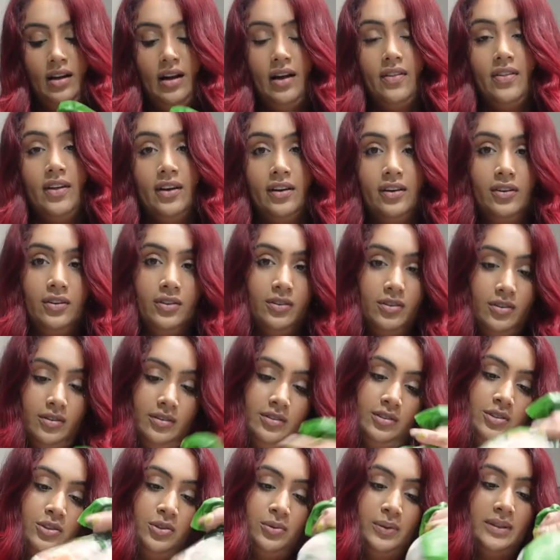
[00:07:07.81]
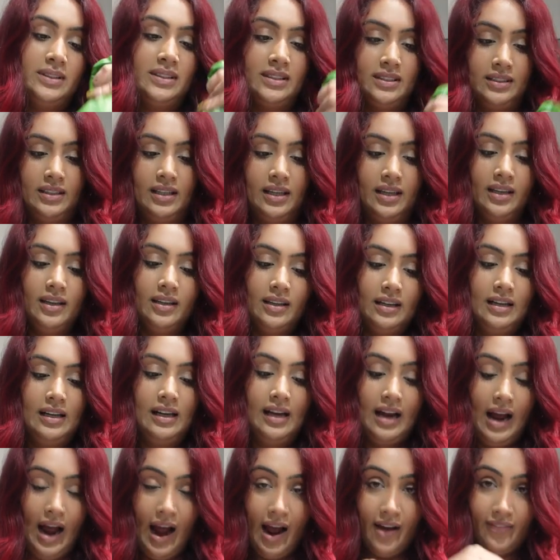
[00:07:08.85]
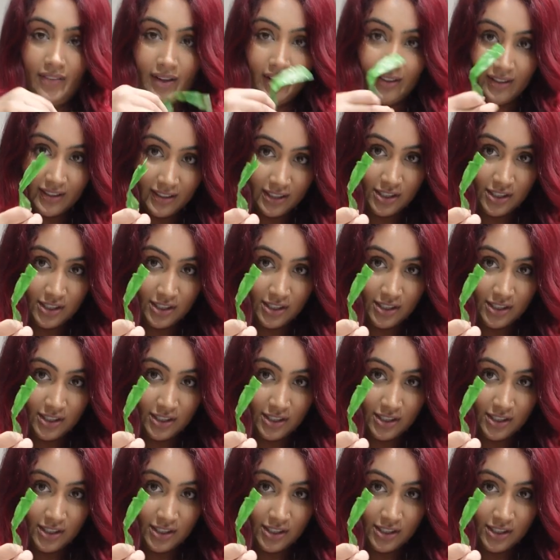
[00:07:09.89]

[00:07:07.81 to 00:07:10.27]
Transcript: and then you twist it, and then